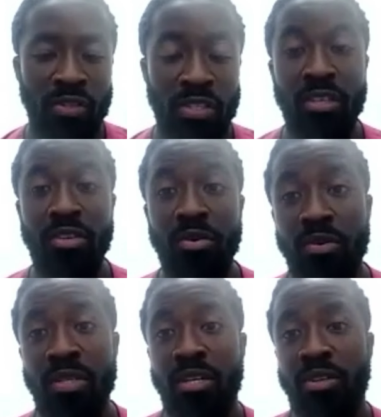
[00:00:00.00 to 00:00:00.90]

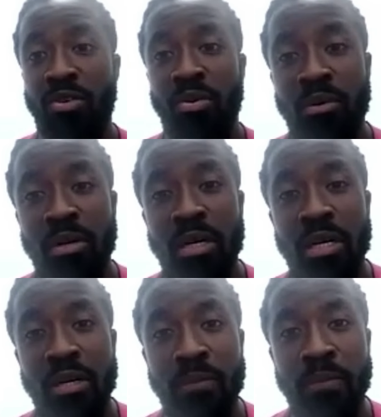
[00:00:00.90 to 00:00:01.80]
seniors and your
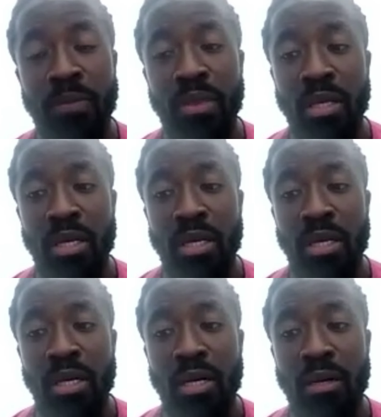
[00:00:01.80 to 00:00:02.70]
um,
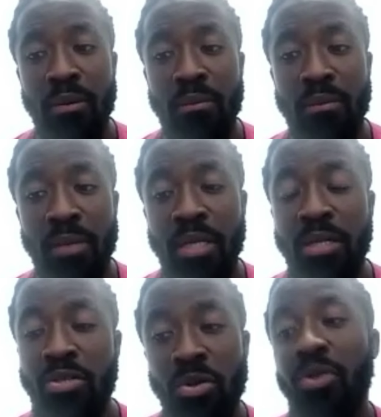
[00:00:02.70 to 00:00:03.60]
um,
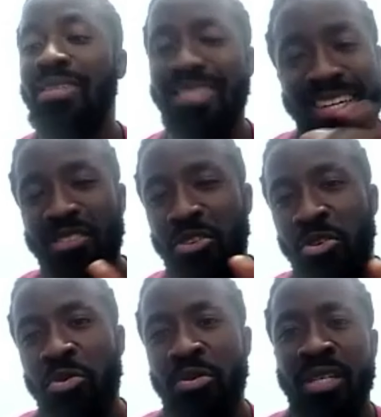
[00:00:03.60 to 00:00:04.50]
mentors in
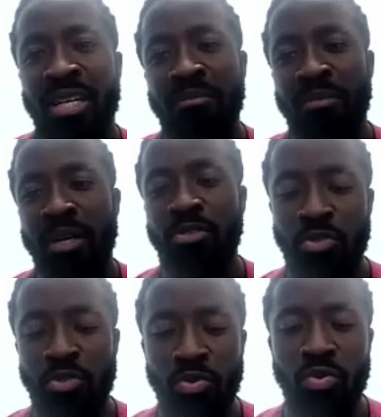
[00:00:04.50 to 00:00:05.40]
quotes that are meant
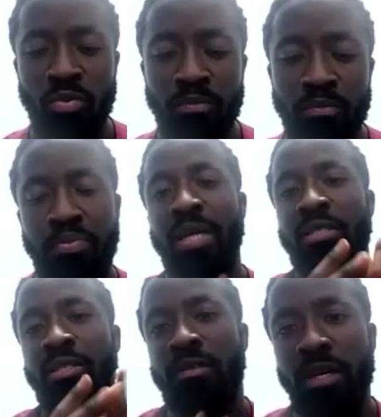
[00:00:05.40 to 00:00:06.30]
to
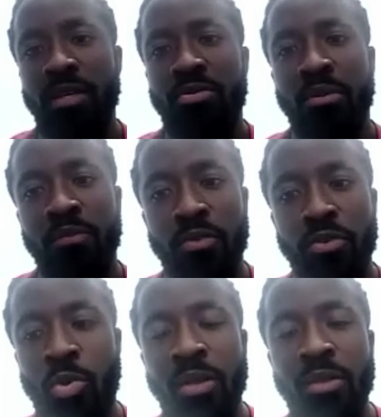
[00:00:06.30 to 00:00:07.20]
brighten things up for
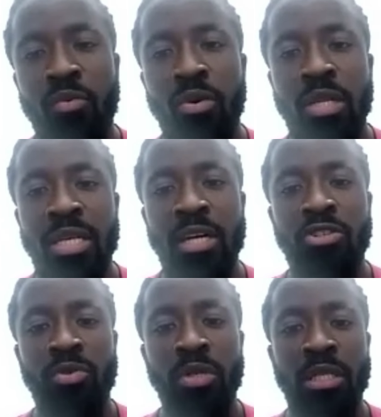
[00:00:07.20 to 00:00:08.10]
you are the ones
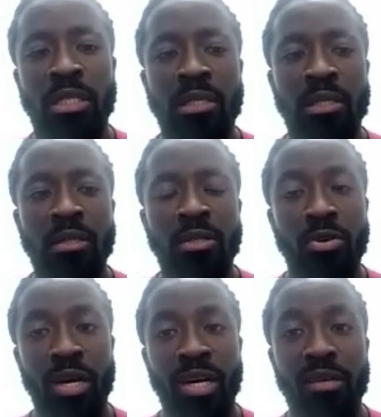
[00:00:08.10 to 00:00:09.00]
actually
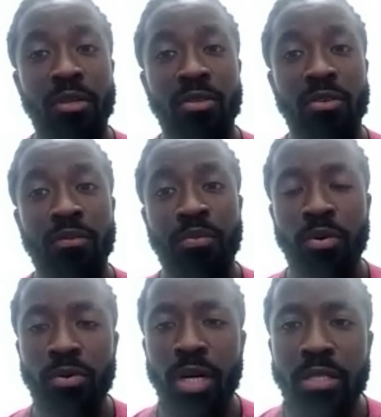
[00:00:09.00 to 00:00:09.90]
your enemies of
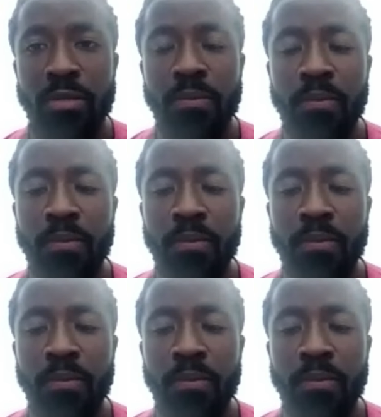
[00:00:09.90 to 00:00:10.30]
progress.